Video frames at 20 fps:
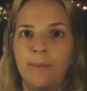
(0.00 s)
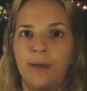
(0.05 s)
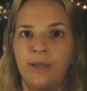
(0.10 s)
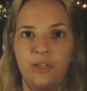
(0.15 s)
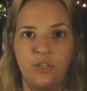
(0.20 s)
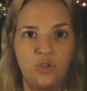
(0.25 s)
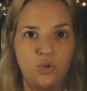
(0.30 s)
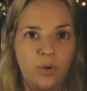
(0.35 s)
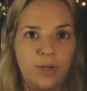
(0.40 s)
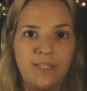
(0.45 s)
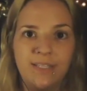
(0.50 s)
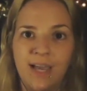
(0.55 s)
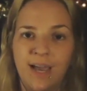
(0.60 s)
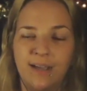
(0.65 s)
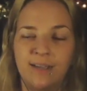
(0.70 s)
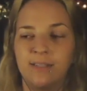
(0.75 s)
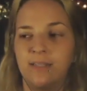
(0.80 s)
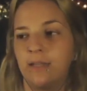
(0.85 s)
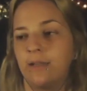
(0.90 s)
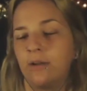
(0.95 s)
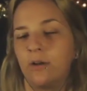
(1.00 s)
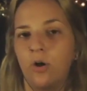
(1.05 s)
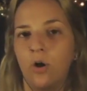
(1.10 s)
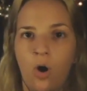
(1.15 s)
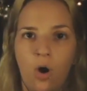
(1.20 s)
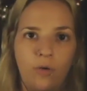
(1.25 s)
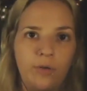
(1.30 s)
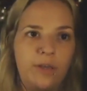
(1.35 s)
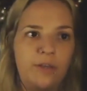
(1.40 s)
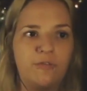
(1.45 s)
I enjoy texting,
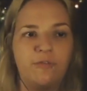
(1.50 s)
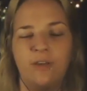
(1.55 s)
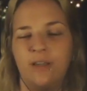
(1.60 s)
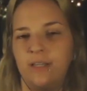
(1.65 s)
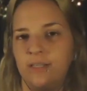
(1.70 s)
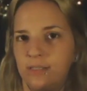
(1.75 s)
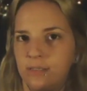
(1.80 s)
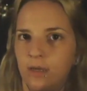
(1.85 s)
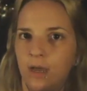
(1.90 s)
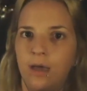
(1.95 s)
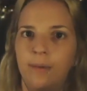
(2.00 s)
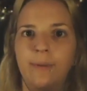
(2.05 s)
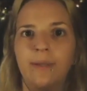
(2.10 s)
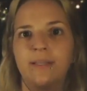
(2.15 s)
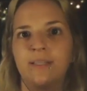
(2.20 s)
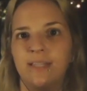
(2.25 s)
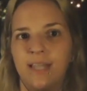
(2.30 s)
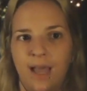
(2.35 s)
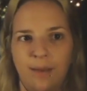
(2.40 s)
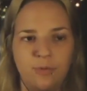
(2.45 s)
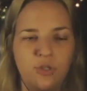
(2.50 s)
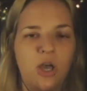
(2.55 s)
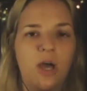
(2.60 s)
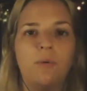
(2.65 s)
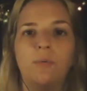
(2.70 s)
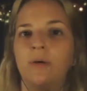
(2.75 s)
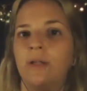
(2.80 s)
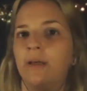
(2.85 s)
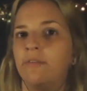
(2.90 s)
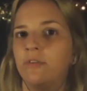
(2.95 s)
calling, FaceTiming,
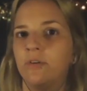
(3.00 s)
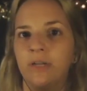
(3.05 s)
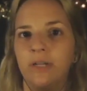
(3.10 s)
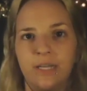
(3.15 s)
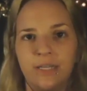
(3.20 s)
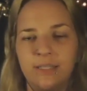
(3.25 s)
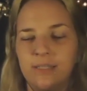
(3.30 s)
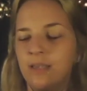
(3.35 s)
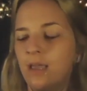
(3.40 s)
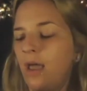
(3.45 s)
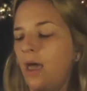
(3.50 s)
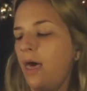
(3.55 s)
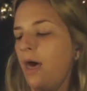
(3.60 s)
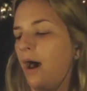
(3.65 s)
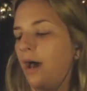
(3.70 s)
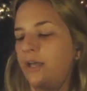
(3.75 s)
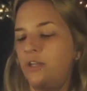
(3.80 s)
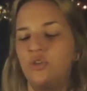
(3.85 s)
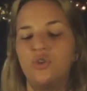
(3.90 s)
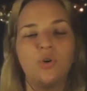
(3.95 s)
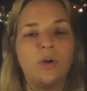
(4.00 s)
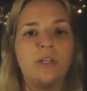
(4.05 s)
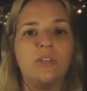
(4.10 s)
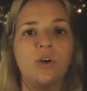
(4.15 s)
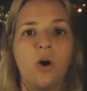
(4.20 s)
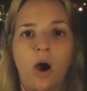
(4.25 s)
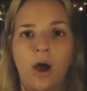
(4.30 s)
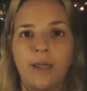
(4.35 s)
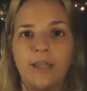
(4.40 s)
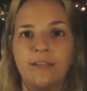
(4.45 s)
Snapchat, whatever it is. I enjoy
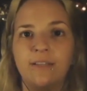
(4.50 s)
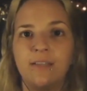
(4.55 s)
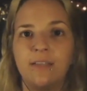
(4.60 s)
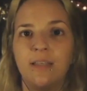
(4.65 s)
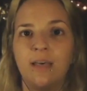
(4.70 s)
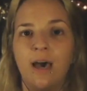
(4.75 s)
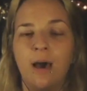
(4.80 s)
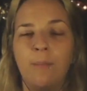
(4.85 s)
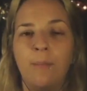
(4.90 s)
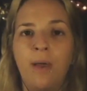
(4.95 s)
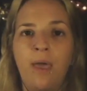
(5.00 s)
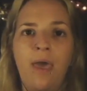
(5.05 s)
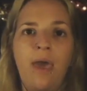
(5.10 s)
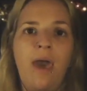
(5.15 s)
talking to them.